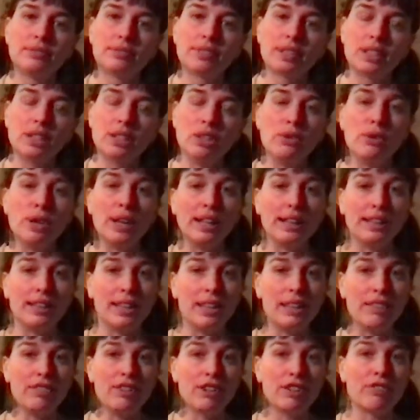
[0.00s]
You can
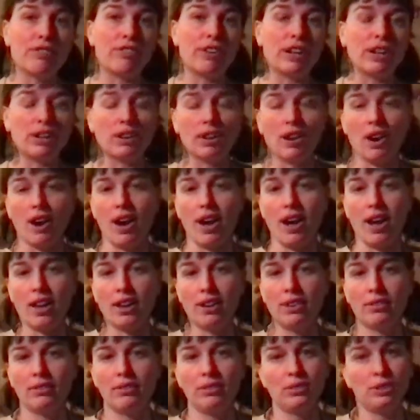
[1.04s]
leave your finger on.
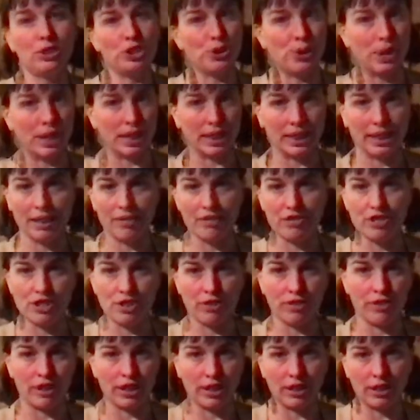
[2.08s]
You can lift your
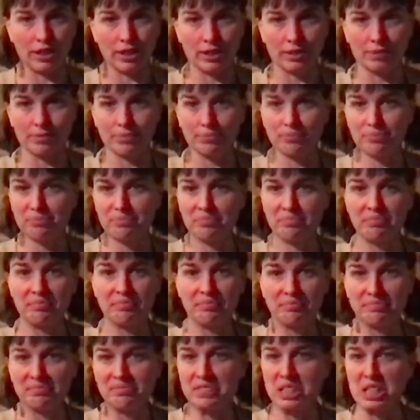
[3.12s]
finger.
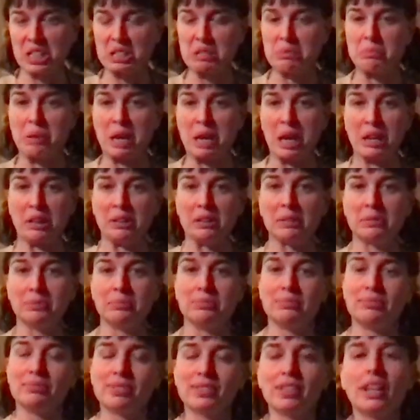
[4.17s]
Doesn't matter.
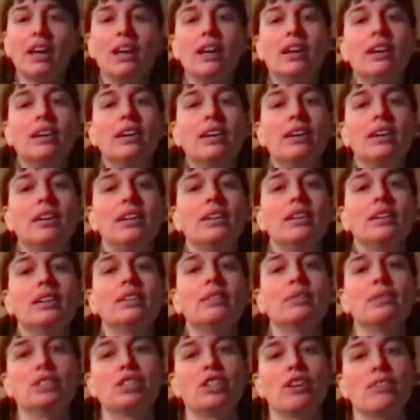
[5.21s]

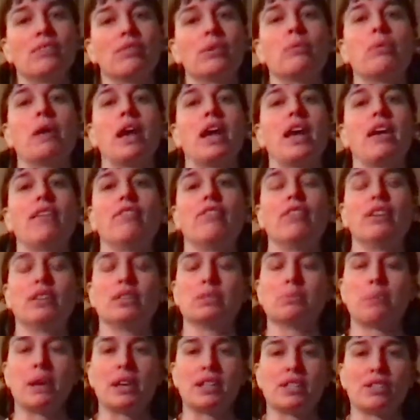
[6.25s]
Whichever way feels
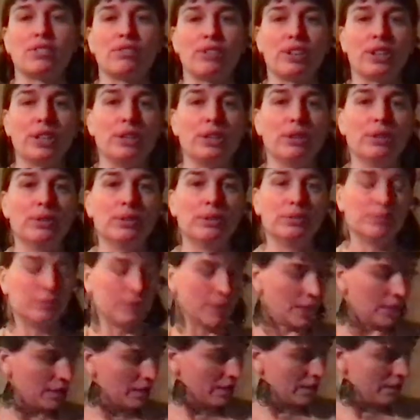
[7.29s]
best for you.
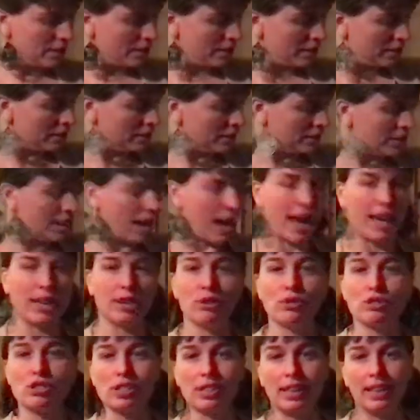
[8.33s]
I
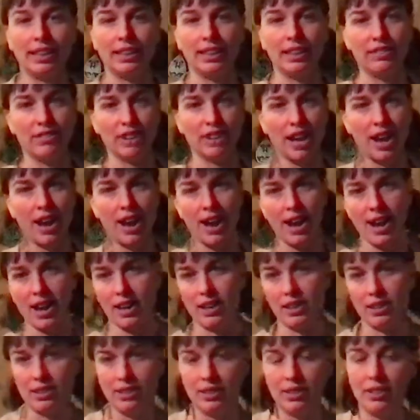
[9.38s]
usually leave it
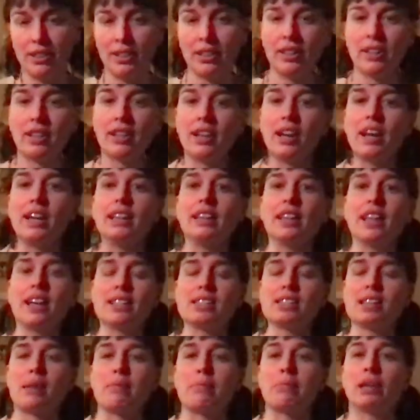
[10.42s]
on unless
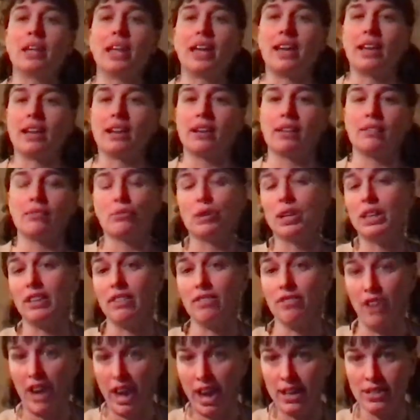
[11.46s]
I'm playing really
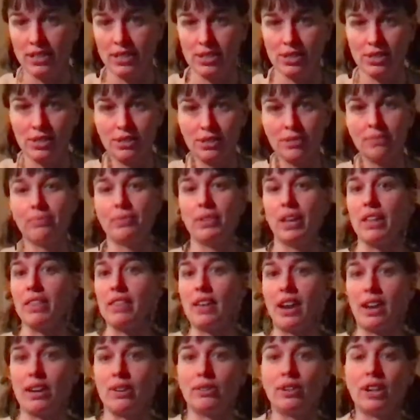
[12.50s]
fast, and then
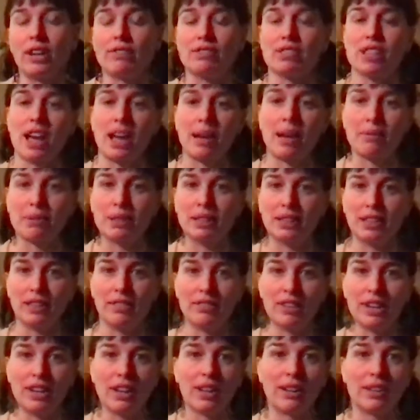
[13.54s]
I don't have time to leave
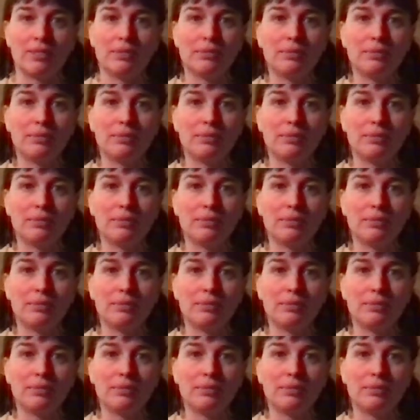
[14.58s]
it on.